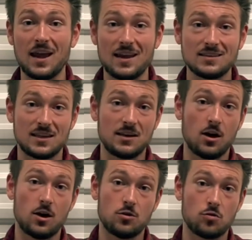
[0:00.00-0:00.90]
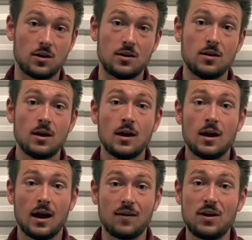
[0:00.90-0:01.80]
1,800.
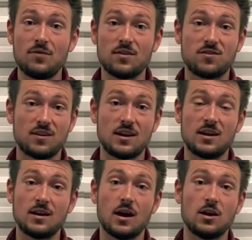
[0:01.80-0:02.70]
I've even seen